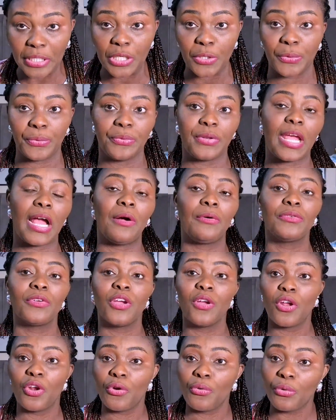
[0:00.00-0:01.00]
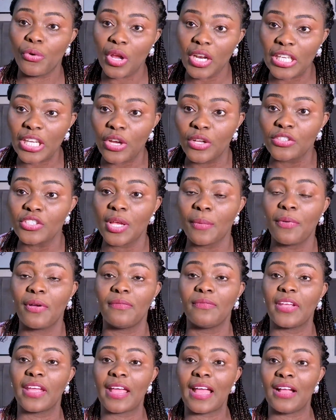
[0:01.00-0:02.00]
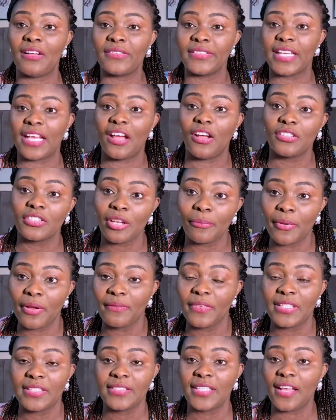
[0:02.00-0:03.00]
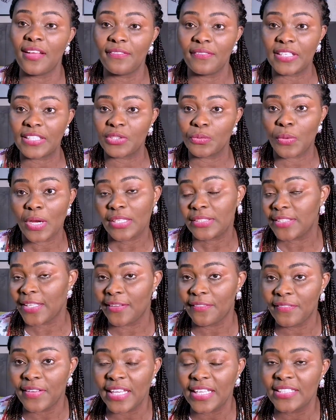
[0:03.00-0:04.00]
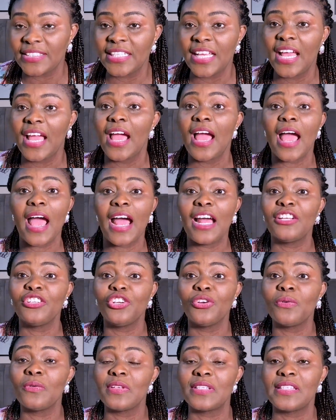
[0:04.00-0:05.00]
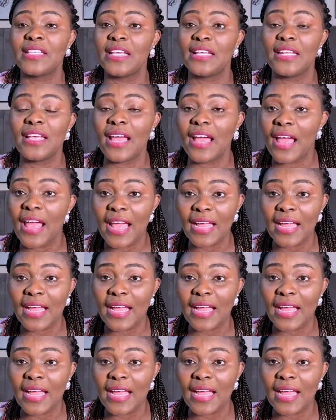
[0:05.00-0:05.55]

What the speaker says: cooled down. Roll it on top of the counter, on top of the surface, work surface, and you will see the